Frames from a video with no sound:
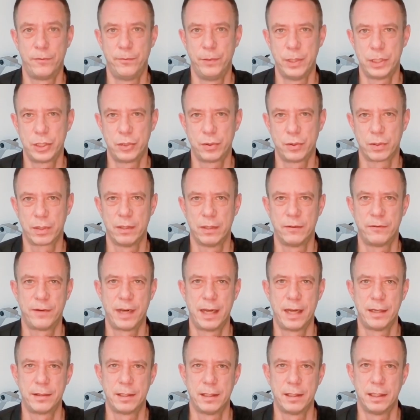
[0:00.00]
which you can
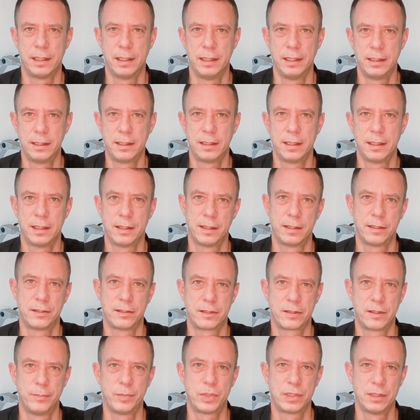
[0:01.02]
find the link in the
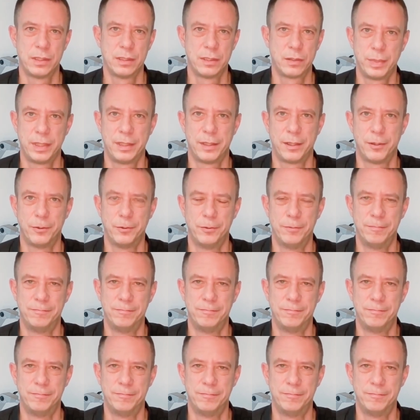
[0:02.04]
description below.